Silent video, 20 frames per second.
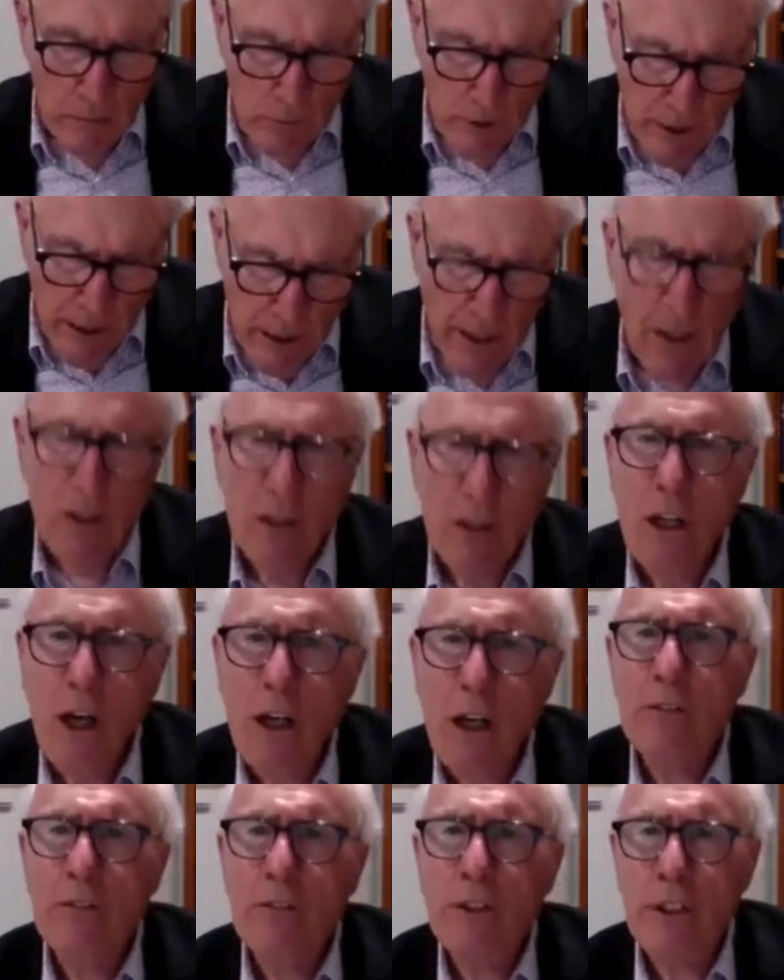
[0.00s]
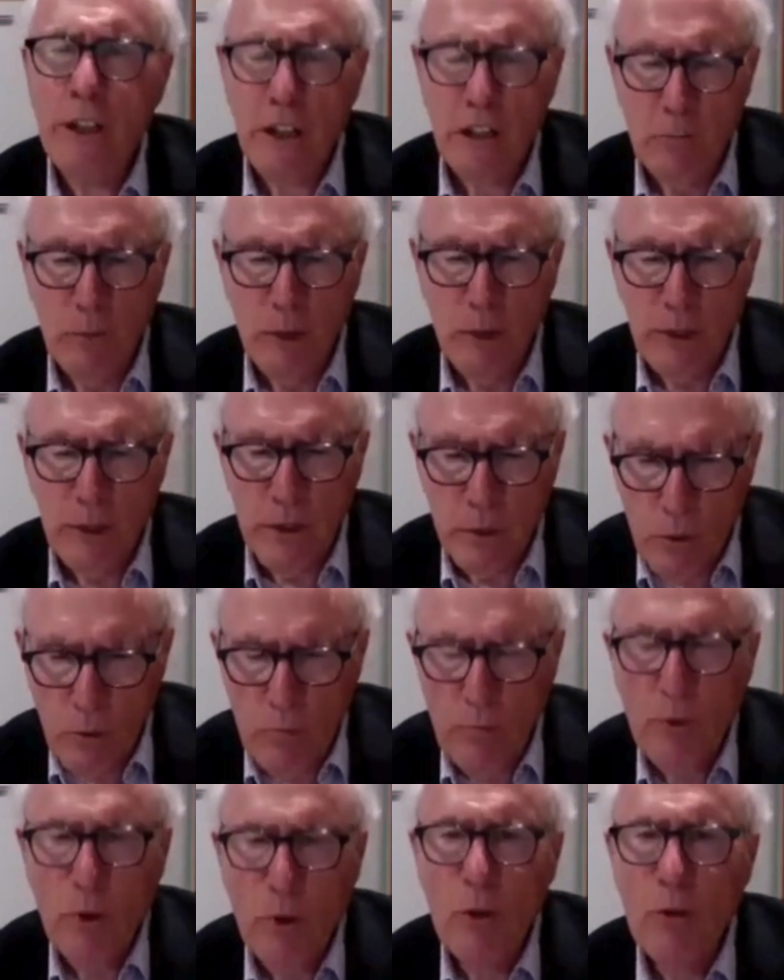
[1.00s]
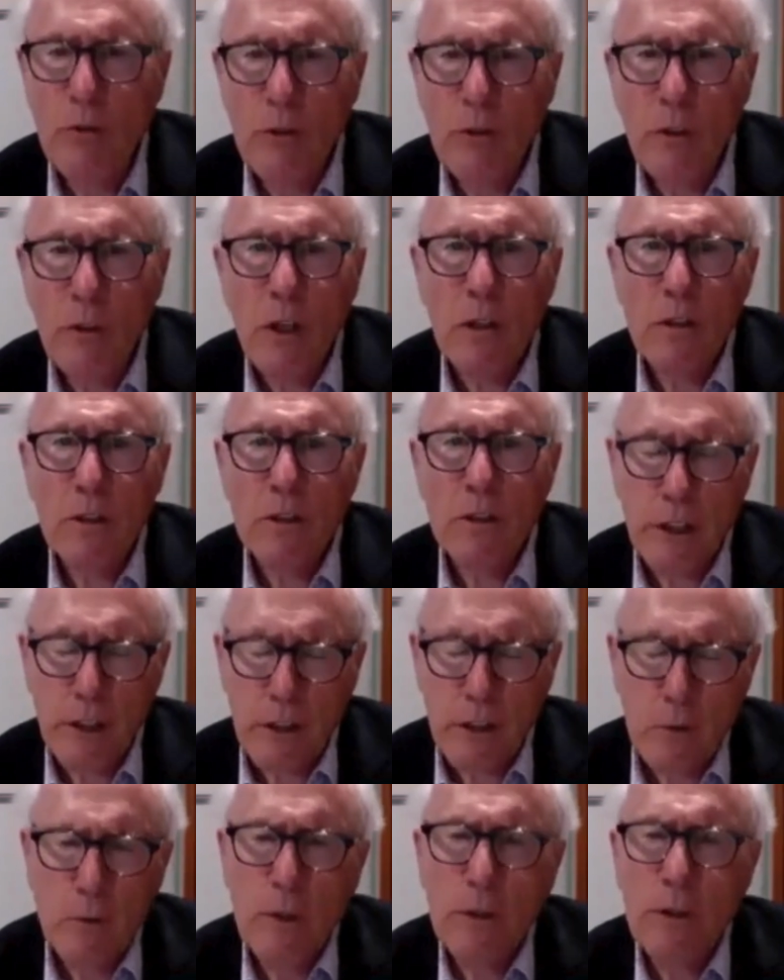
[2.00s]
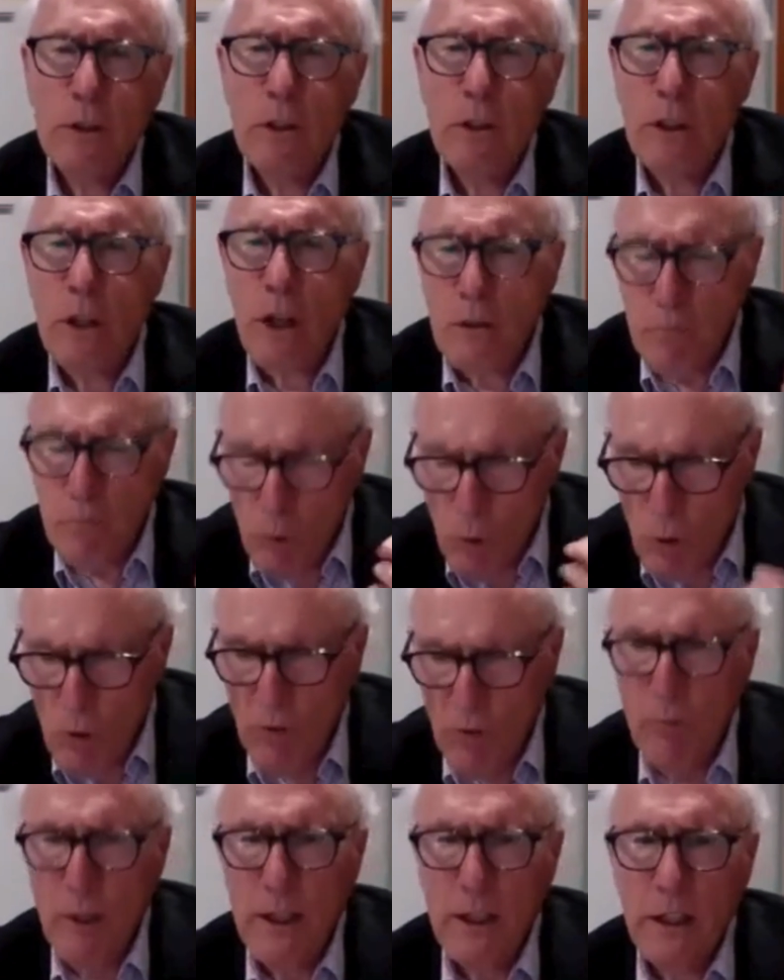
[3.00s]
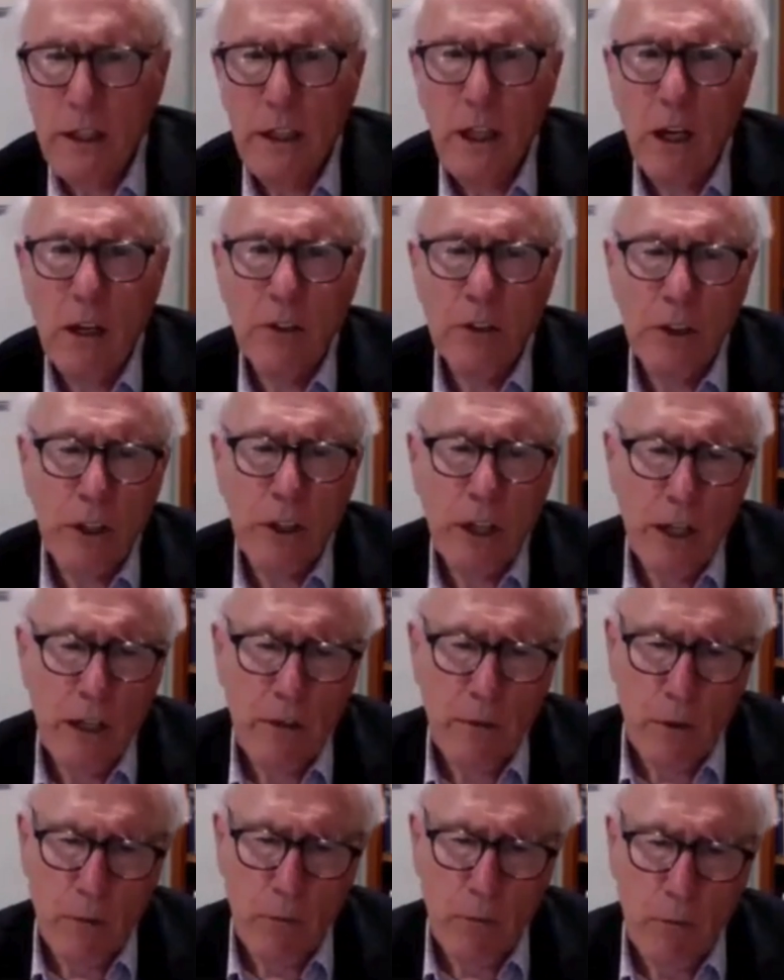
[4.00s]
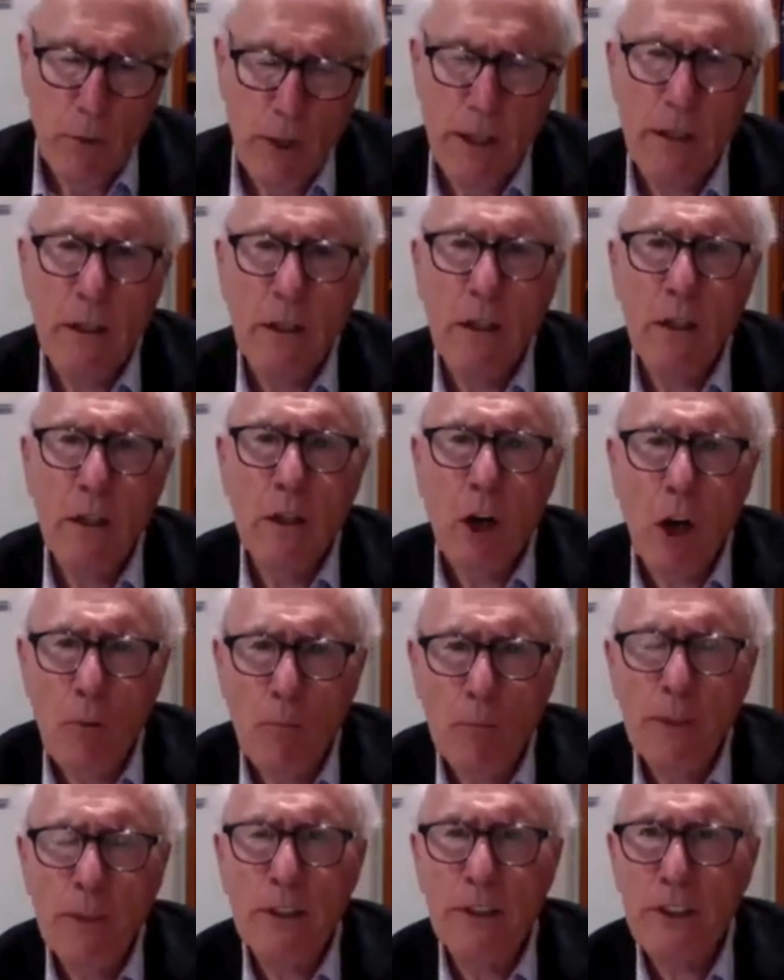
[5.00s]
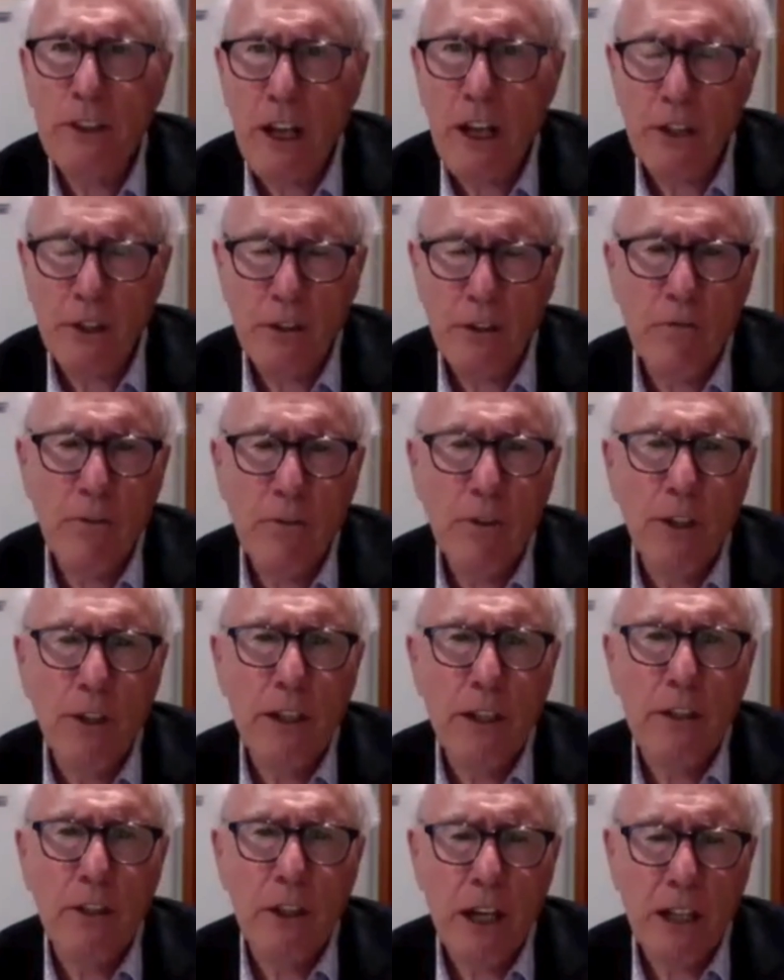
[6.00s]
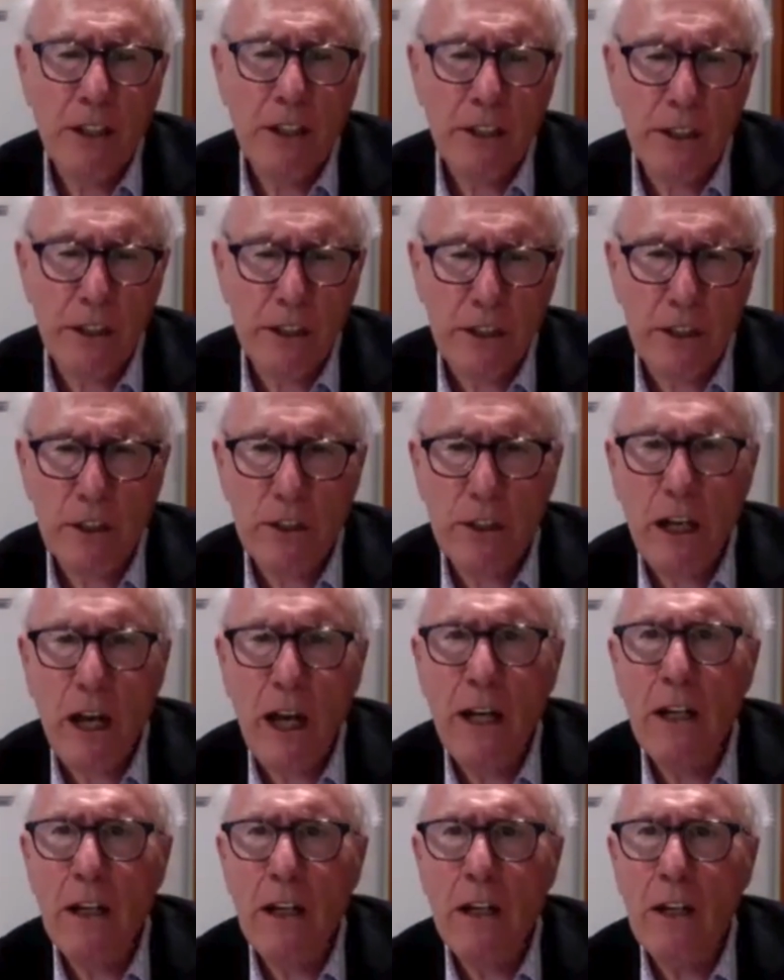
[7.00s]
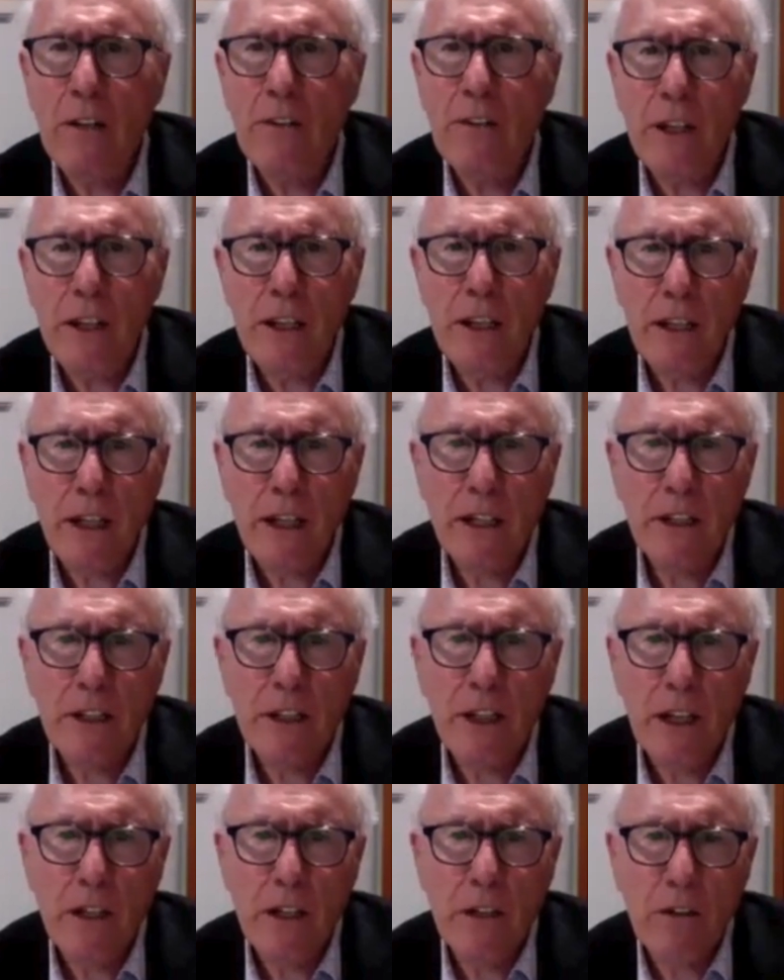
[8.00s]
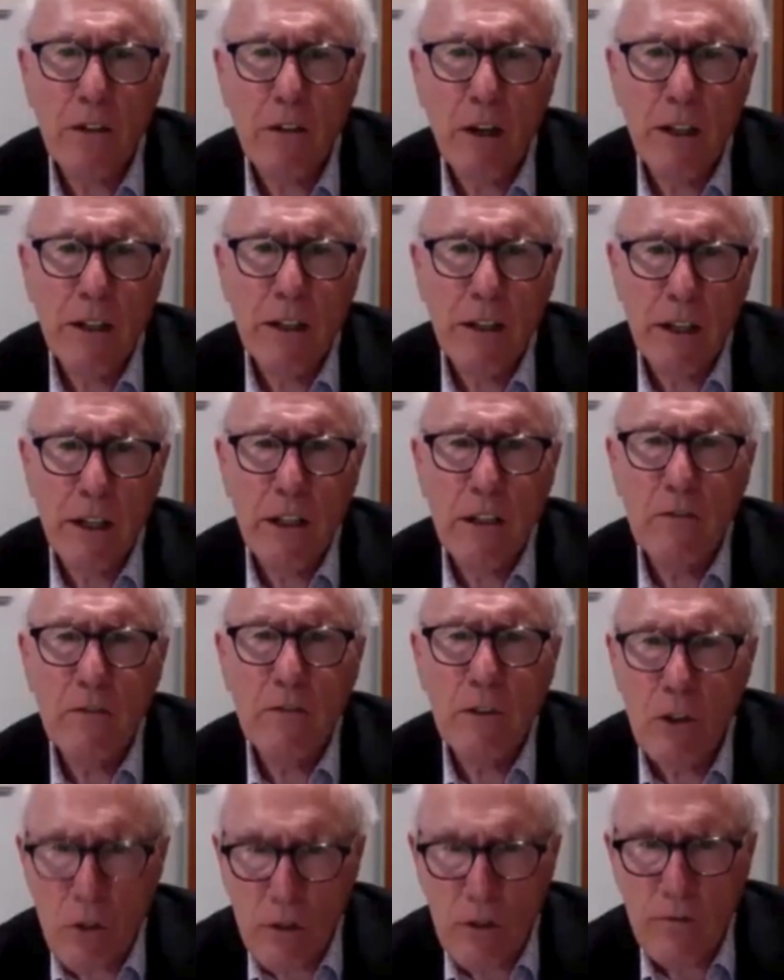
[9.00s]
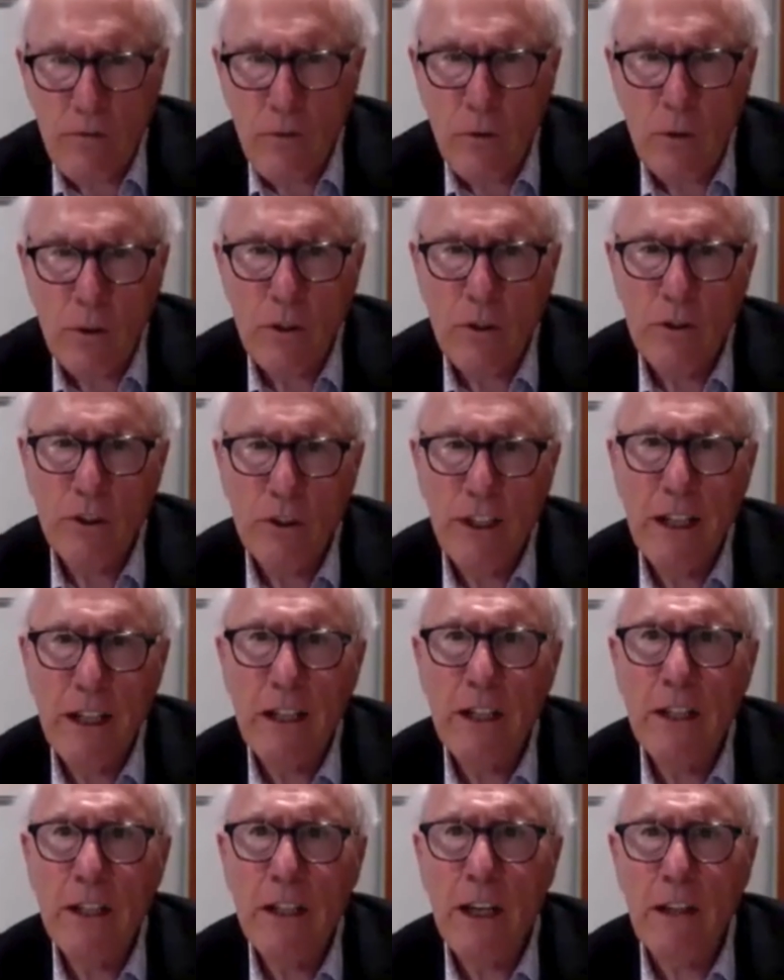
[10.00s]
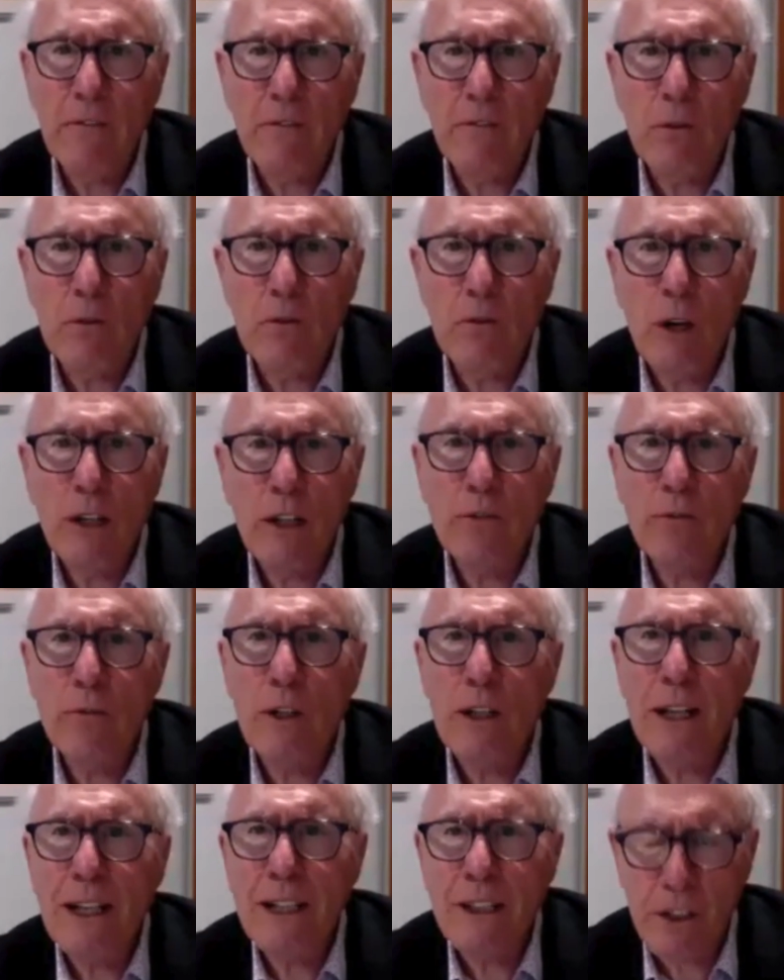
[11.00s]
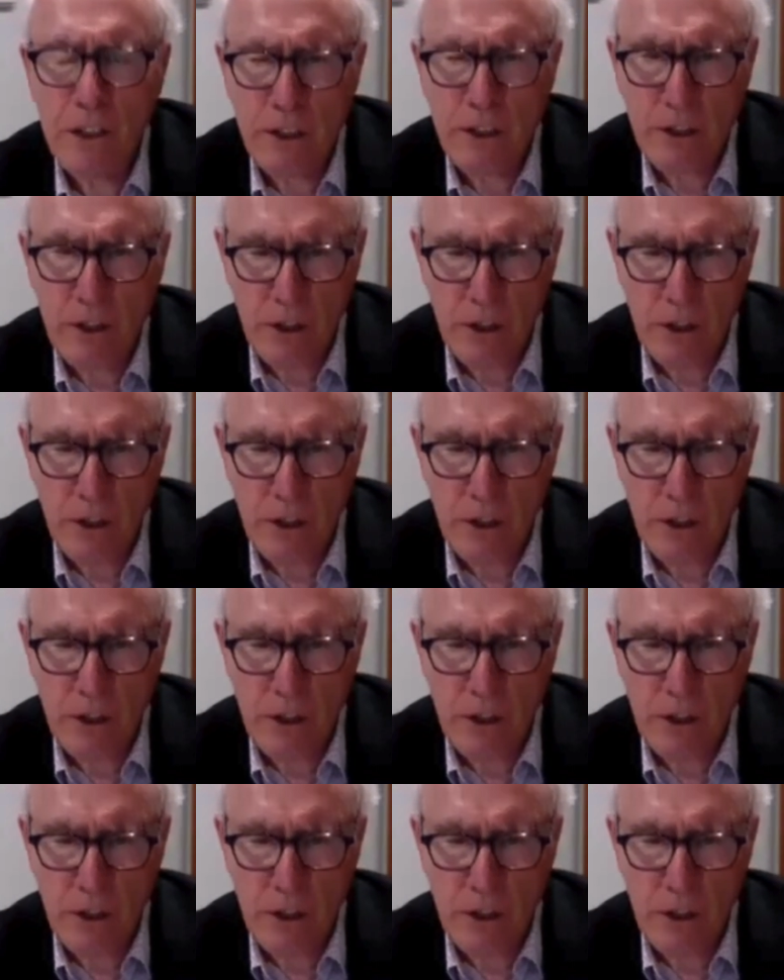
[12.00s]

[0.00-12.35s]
done a lot of settlements or approved a lot of settlements. A lot more have been negotiated. There's been compensation for the injustices done. And I think that's done a great deal of good for New Zealand and for race relations